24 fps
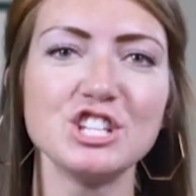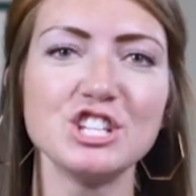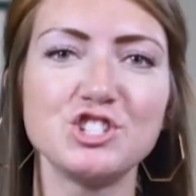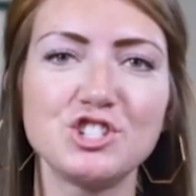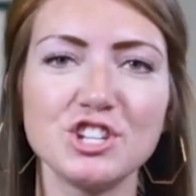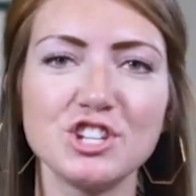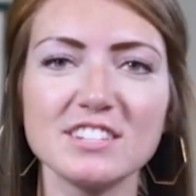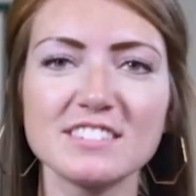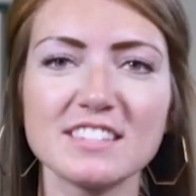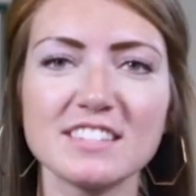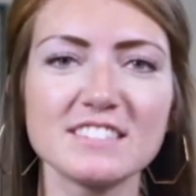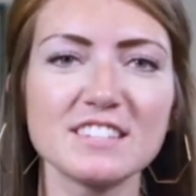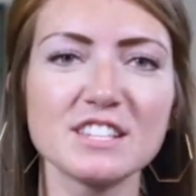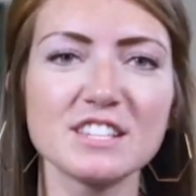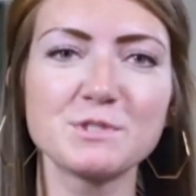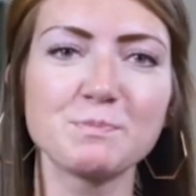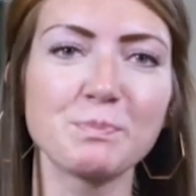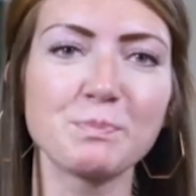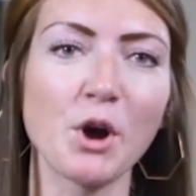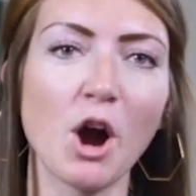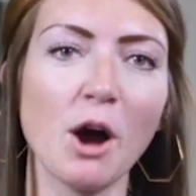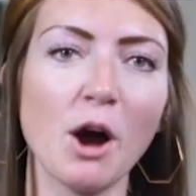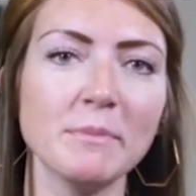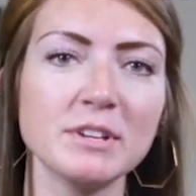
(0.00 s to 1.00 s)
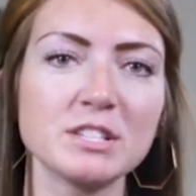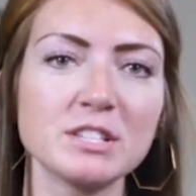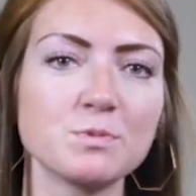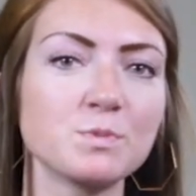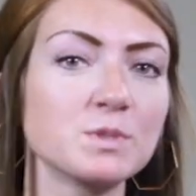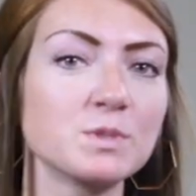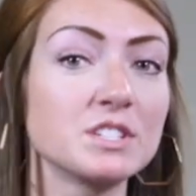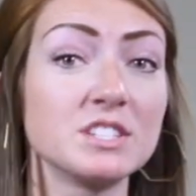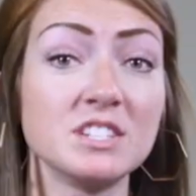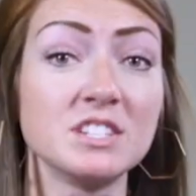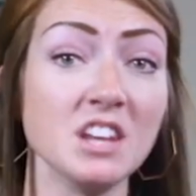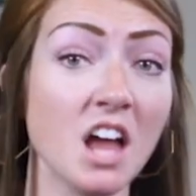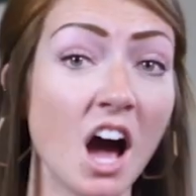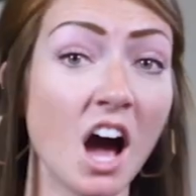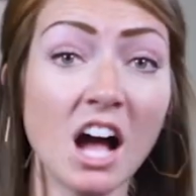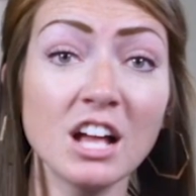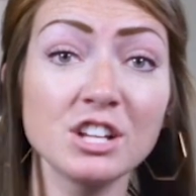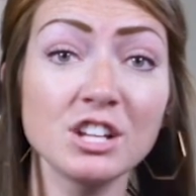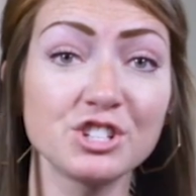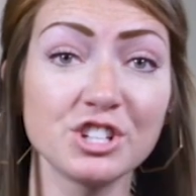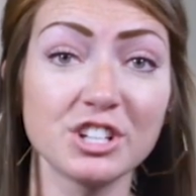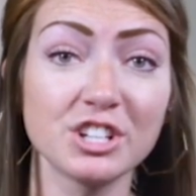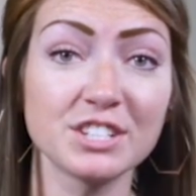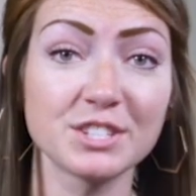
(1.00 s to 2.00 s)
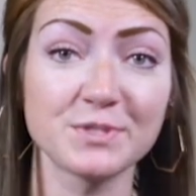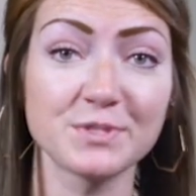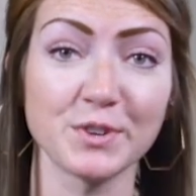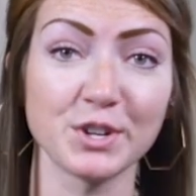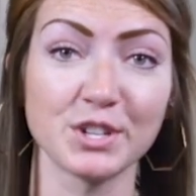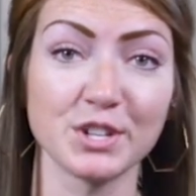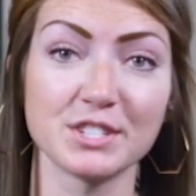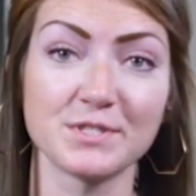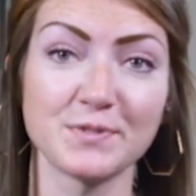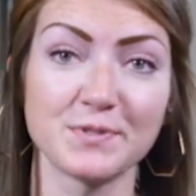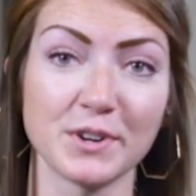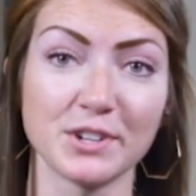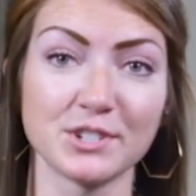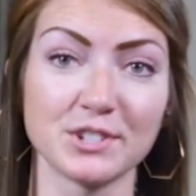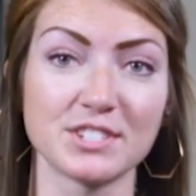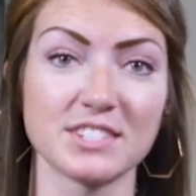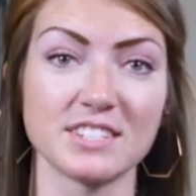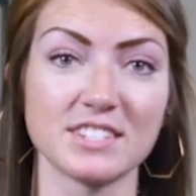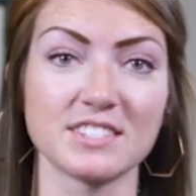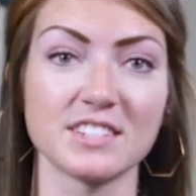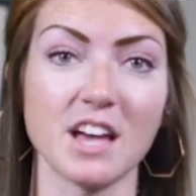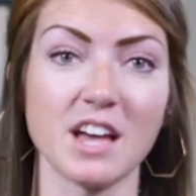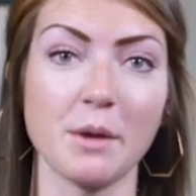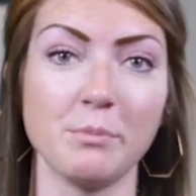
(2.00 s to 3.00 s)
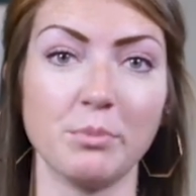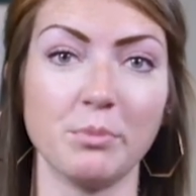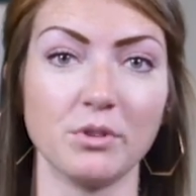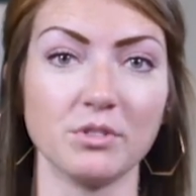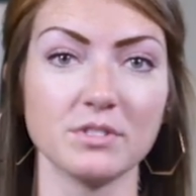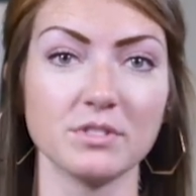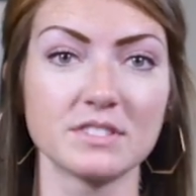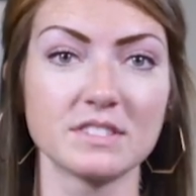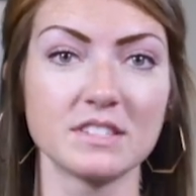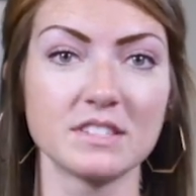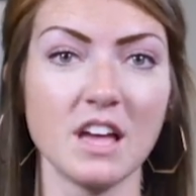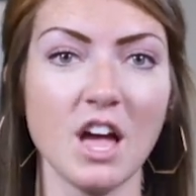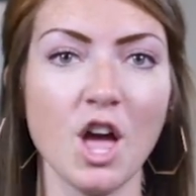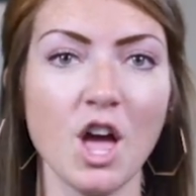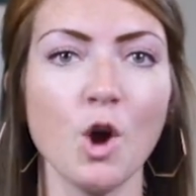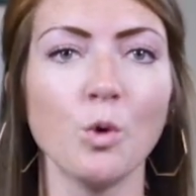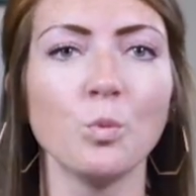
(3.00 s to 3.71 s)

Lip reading: Jesus' promise was not just for his first disciples.